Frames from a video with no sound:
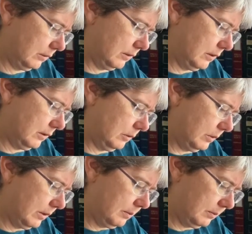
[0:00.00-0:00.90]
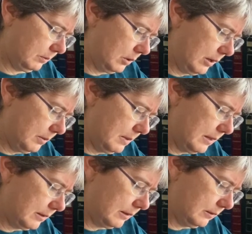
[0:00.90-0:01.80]
And you want to try to
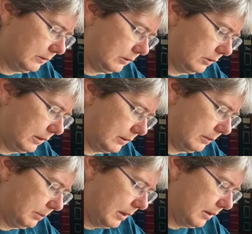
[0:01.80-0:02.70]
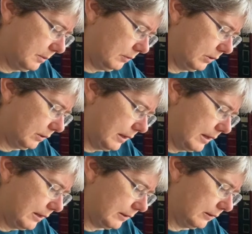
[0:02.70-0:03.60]
make it so that the bottom of your
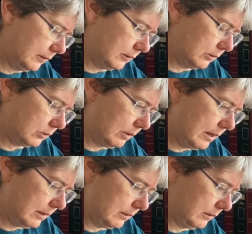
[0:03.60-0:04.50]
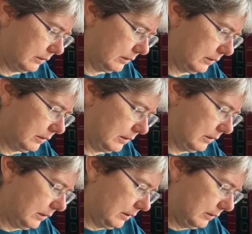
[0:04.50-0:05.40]
leg is straight.
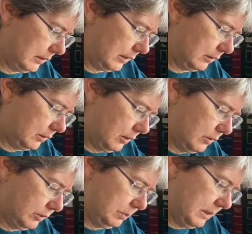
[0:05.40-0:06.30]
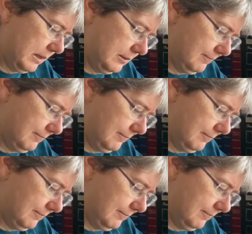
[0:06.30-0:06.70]
Take a clothespin,